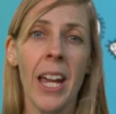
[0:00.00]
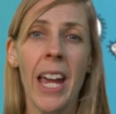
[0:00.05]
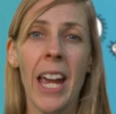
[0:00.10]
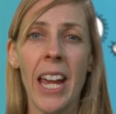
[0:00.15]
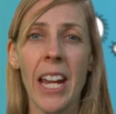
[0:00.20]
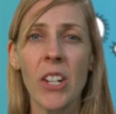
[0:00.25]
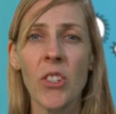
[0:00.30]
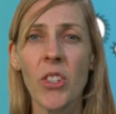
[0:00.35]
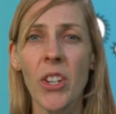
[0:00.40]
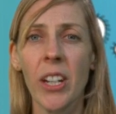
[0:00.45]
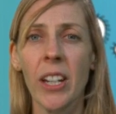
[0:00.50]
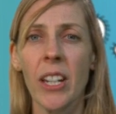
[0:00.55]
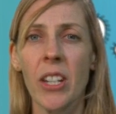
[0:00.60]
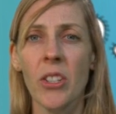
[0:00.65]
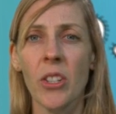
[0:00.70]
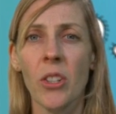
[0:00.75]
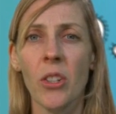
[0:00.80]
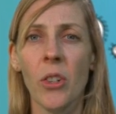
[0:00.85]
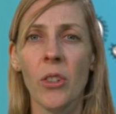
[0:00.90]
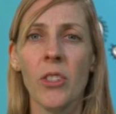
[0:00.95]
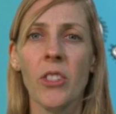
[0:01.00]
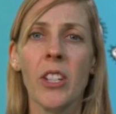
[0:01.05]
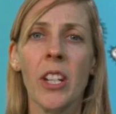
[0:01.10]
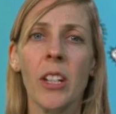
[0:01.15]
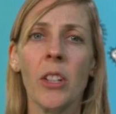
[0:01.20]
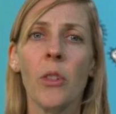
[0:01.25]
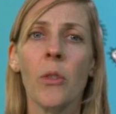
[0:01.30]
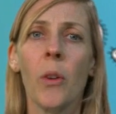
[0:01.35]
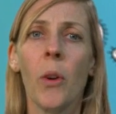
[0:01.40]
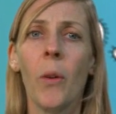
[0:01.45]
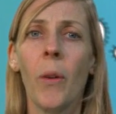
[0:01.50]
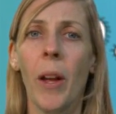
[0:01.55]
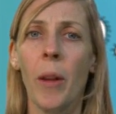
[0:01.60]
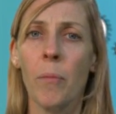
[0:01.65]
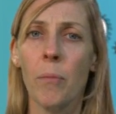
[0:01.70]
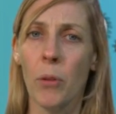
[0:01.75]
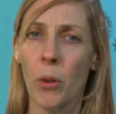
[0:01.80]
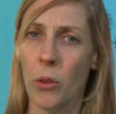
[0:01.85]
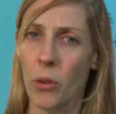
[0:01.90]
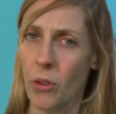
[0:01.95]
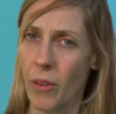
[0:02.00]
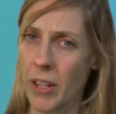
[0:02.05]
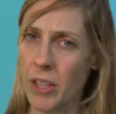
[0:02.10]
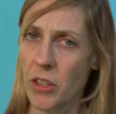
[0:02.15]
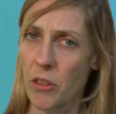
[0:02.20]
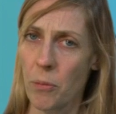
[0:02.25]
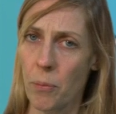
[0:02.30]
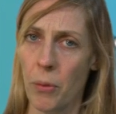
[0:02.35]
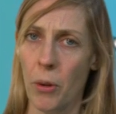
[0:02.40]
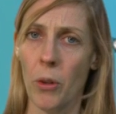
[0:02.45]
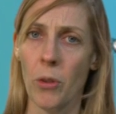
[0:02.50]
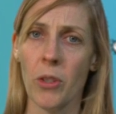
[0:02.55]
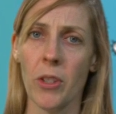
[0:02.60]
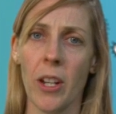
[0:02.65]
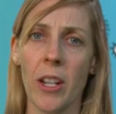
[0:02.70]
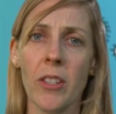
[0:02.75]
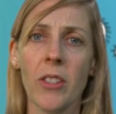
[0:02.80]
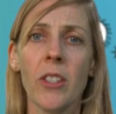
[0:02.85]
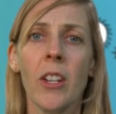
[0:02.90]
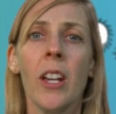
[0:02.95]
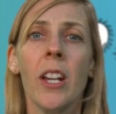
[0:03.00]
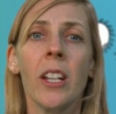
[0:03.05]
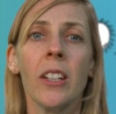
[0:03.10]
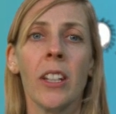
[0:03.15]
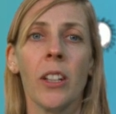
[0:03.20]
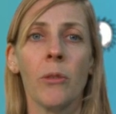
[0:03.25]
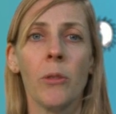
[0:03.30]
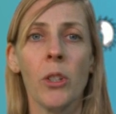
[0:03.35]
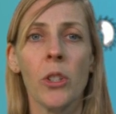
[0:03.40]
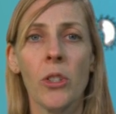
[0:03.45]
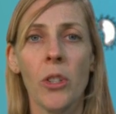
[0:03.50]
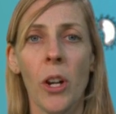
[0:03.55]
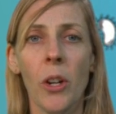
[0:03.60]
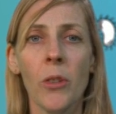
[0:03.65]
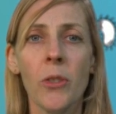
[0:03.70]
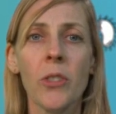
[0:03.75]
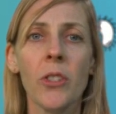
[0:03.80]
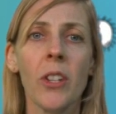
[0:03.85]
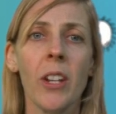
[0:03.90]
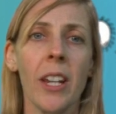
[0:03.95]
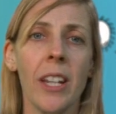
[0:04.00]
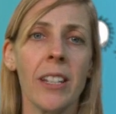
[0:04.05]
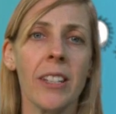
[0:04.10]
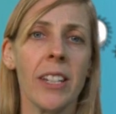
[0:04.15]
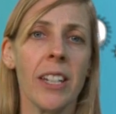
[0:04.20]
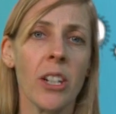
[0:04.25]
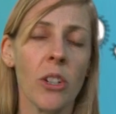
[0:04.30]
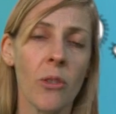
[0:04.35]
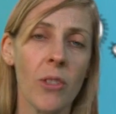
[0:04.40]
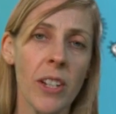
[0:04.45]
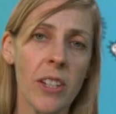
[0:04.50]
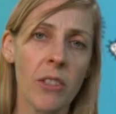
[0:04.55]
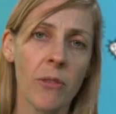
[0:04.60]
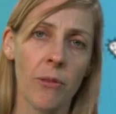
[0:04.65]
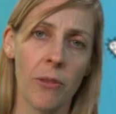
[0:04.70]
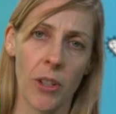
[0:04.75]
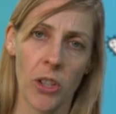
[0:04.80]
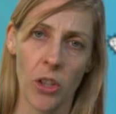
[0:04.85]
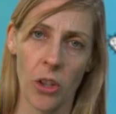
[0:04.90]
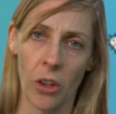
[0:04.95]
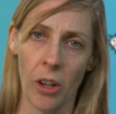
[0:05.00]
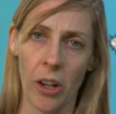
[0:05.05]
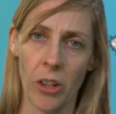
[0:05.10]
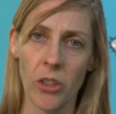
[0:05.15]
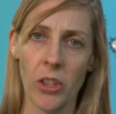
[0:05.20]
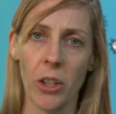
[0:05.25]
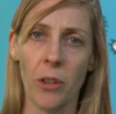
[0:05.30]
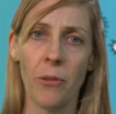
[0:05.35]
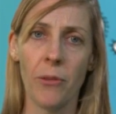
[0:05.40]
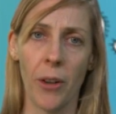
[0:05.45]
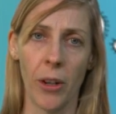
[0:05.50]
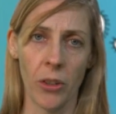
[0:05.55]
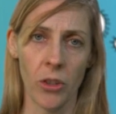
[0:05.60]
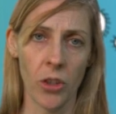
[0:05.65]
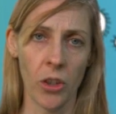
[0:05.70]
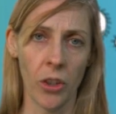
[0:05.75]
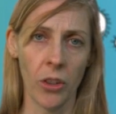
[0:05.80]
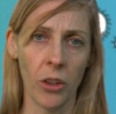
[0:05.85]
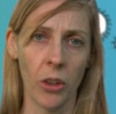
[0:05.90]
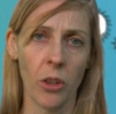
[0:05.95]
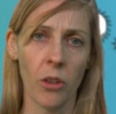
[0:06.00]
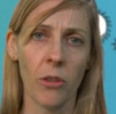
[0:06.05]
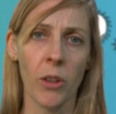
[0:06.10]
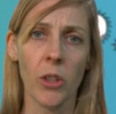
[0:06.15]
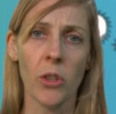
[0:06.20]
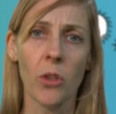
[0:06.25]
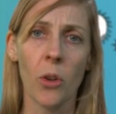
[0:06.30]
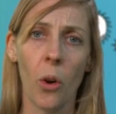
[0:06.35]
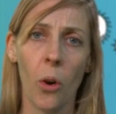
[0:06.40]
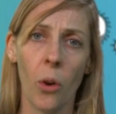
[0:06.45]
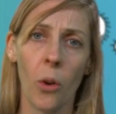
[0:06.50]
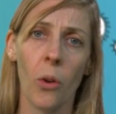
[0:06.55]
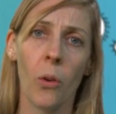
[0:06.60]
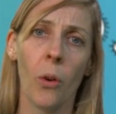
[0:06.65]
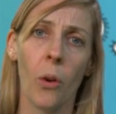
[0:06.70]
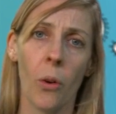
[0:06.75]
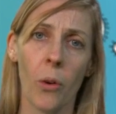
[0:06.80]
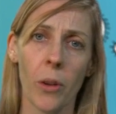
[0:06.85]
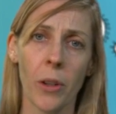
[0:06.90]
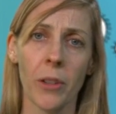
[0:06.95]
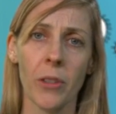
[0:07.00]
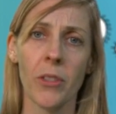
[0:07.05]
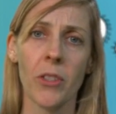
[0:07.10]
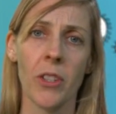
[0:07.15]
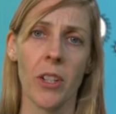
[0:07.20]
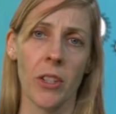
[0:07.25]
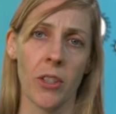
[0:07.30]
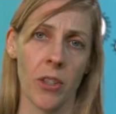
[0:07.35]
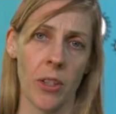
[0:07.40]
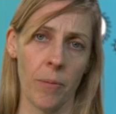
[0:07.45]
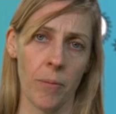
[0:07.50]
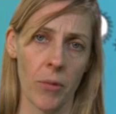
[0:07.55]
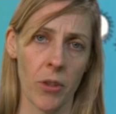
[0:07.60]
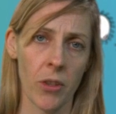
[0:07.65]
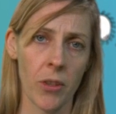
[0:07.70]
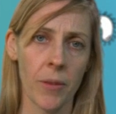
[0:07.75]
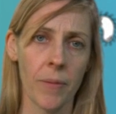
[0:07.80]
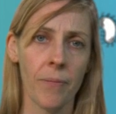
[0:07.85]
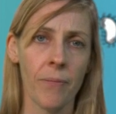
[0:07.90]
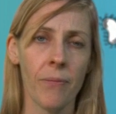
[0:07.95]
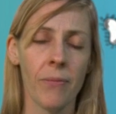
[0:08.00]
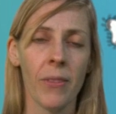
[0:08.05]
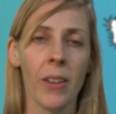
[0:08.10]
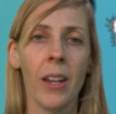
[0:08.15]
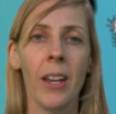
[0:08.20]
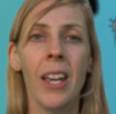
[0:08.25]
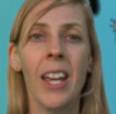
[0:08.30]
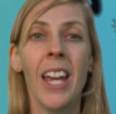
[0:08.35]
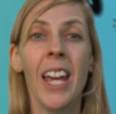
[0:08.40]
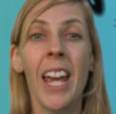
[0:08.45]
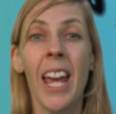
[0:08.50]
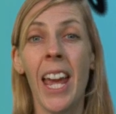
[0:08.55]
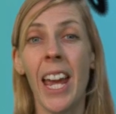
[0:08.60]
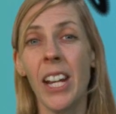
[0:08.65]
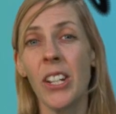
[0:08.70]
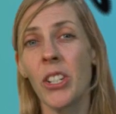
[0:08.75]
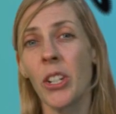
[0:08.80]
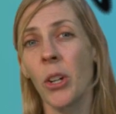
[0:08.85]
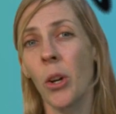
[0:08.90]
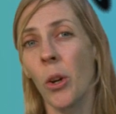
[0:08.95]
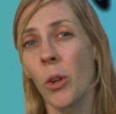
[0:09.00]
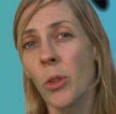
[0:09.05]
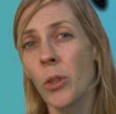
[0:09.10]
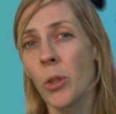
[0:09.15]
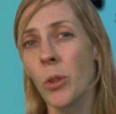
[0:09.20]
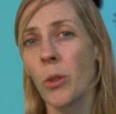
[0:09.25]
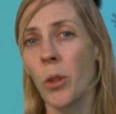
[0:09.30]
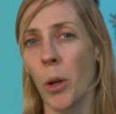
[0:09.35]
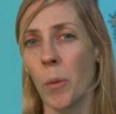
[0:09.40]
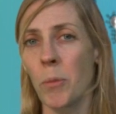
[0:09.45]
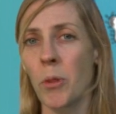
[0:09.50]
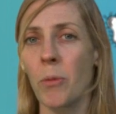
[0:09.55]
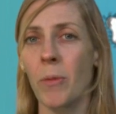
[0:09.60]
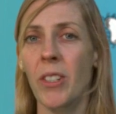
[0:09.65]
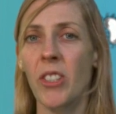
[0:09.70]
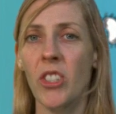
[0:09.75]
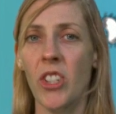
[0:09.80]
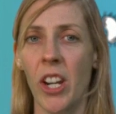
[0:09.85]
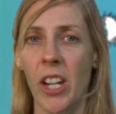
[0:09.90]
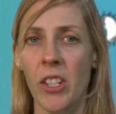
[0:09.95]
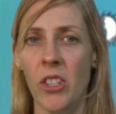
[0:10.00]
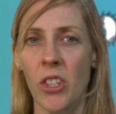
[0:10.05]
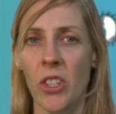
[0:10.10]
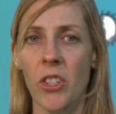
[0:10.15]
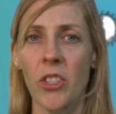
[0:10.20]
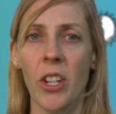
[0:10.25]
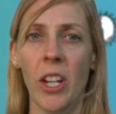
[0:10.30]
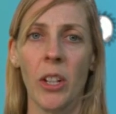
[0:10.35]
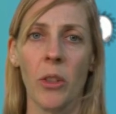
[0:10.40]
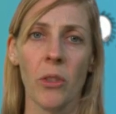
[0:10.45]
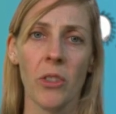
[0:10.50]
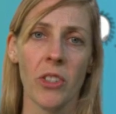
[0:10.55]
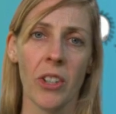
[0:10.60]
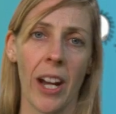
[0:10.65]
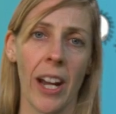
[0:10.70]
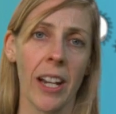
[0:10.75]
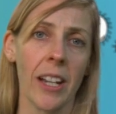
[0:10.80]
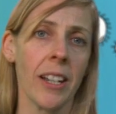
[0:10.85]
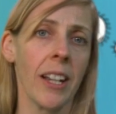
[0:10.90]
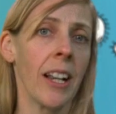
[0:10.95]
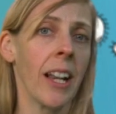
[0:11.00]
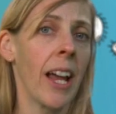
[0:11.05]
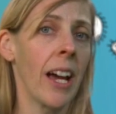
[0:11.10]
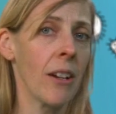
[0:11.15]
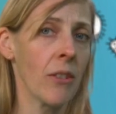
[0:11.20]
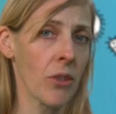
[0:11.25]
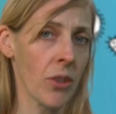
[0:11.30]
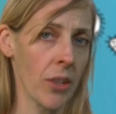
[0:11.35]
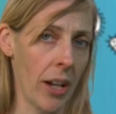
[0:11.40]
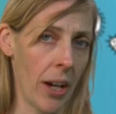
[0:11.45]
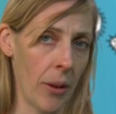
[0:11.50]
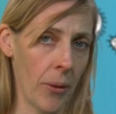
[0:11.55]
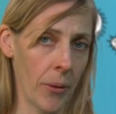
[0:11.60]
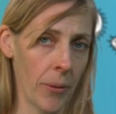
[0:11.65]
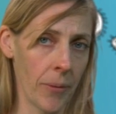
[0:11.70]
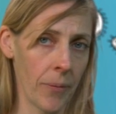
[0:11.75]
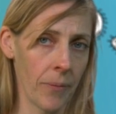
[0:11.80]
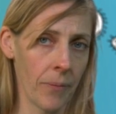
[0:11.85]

Aging is a continual and progressive process that results in decreased physiologic function across all organ systems. Aging also comes with changes in our diet and lifestyle.